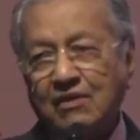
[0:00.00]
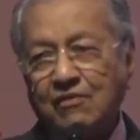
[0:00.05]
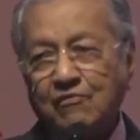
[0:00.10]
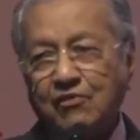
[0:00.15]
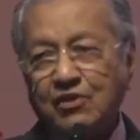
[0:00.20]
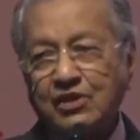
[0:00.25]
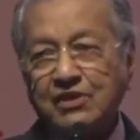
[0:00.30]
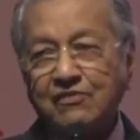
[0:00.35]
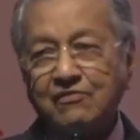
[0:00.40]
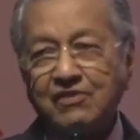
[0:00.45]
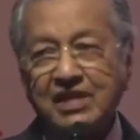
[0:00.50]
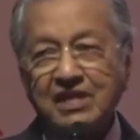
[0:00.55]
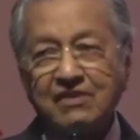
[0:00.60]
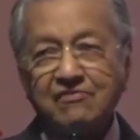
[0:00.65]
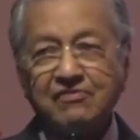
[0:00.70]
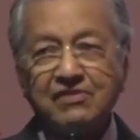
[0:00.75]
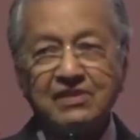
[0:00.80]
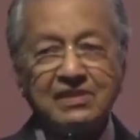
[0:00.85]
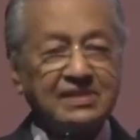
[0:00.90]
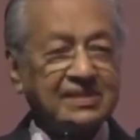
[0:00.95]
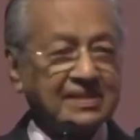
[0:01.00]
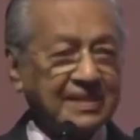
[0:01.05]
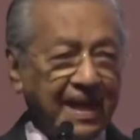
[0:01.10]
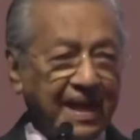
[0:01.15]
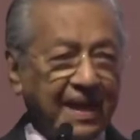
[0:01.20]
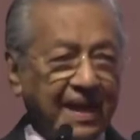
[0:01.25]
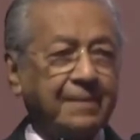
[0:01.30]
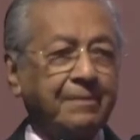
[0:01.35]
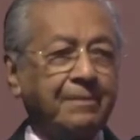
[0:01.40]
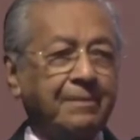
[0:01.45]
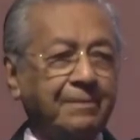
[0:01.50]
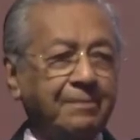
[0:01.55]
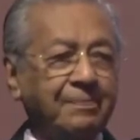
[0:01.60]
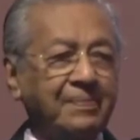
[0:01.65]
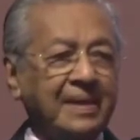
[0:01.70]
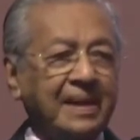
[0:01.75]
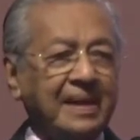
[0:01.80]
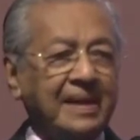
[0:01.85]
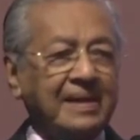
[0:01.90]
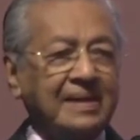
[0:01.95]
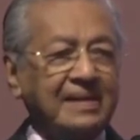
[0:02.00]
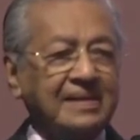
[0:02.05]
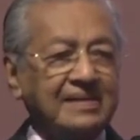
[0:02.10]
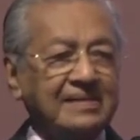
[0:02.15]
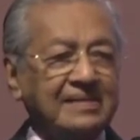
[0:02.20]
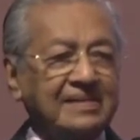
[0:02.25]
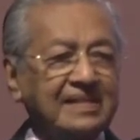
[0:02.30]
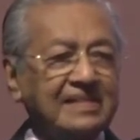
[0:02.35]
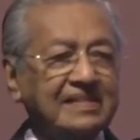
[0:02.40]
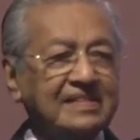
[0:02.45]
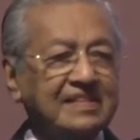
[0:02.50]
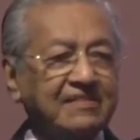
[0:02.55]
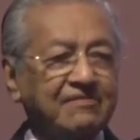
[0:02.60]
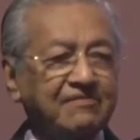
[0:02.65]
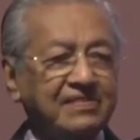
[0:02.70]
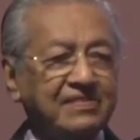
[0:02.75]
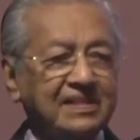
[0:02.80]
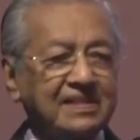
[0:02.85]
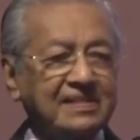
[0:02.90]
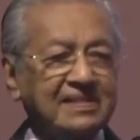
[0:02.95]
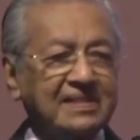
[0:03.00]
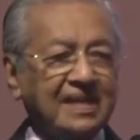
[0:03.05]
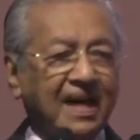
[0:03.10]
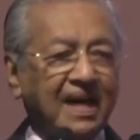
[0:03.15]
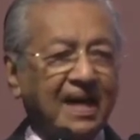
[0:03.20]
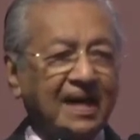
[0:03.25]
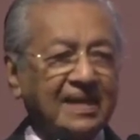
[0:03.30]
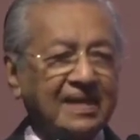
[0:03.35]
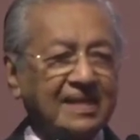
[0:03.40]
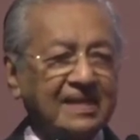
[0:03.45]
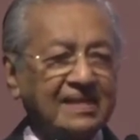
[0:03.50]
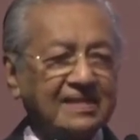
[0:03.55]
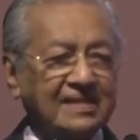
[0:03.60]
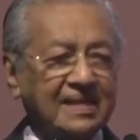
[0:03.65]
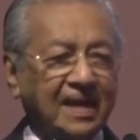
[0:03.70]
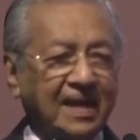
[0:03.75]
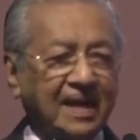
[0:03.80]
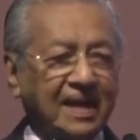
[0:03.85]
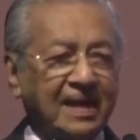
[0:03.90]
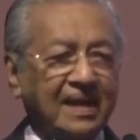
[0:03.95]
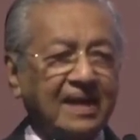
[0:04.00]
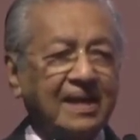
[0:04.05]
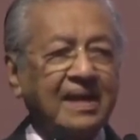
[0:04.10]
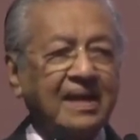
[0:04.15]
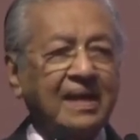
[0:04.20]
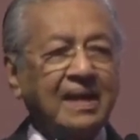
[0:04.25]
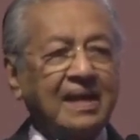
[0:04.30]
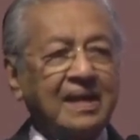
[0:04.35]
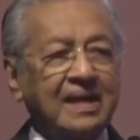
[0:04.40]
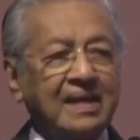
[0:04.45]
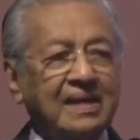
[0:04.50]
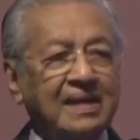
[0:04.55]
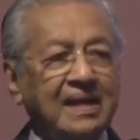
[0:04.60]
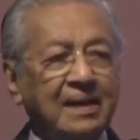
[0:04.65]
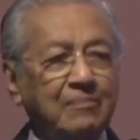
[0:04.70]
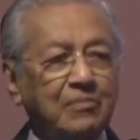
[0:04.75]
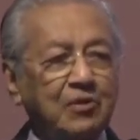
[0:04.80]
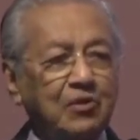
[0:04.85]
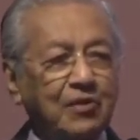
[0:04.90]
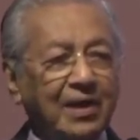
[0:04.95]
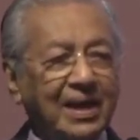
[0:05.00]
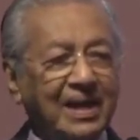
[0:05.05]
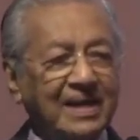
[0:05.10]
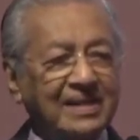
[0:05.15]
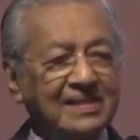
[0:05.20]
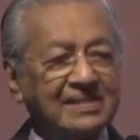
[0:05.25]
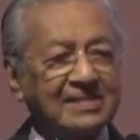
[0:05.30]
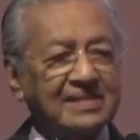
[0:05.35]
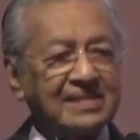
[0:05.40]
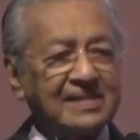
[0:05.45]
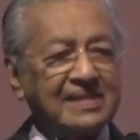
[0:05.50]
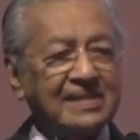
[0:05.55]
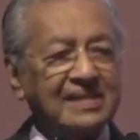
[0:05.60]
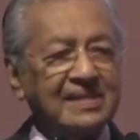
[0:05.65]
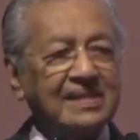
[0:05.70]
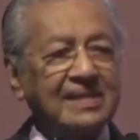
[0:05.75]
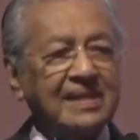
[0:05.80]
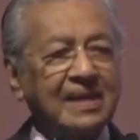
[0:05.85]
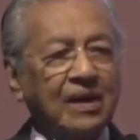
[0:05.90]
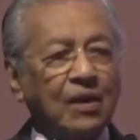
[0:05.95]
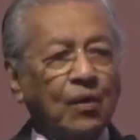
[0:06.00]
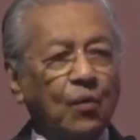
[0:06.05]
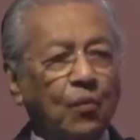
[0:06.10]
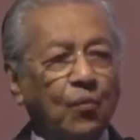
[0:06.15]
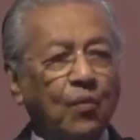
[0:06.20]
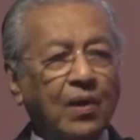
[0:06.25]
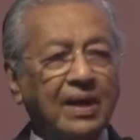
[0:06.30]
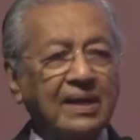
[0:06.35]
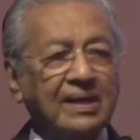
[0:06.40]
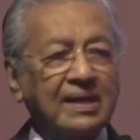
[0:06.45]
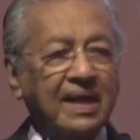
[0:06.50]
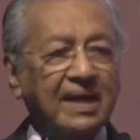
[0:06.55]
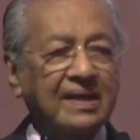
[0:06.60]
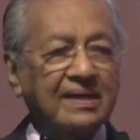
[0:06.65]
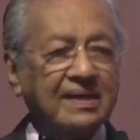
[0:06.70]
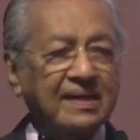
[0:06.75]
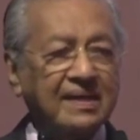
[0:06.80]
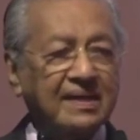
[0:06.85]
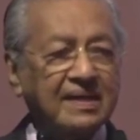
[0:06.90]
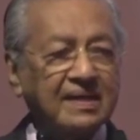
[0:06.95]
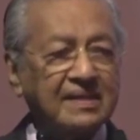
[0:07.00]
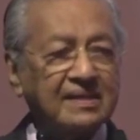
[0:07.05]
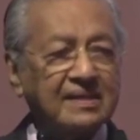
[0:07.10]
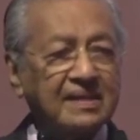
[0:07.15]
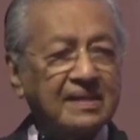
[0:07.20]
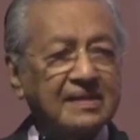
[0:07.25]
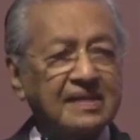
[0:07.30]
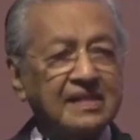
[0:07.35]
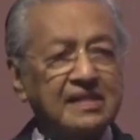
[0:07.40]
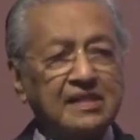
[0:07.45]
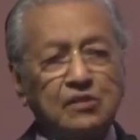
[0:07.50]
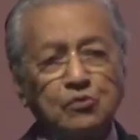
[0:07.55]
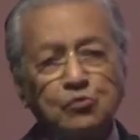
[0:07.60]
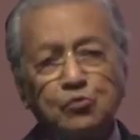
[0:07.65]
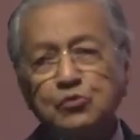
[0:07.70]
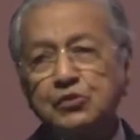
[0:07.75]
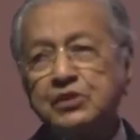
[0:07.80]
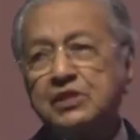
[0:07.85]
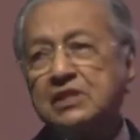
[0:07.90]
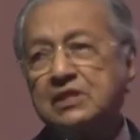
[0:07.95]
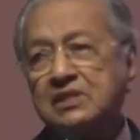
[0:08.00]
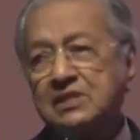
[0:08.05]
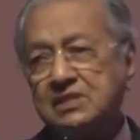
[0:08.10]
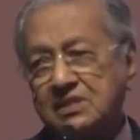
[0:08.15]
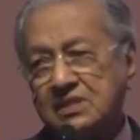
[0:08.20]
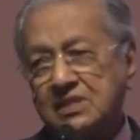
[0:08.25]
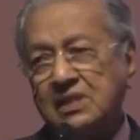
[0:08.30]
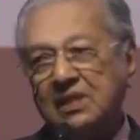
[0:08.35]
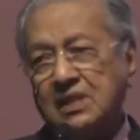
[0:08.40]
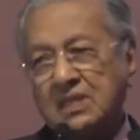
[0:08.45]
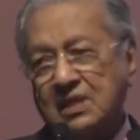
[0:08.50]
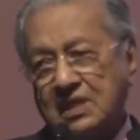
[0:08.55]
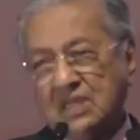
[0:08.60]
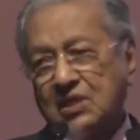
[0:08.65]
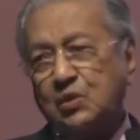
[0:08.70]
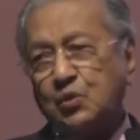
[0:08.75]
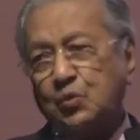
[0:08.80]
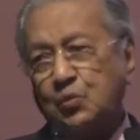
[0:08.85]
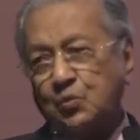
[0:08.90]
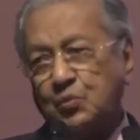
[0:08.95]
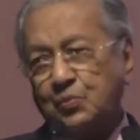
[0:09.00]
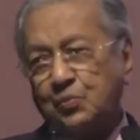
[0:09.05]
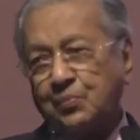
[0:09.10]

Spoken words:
for the very first time since the first ISI WSC 132 years ago.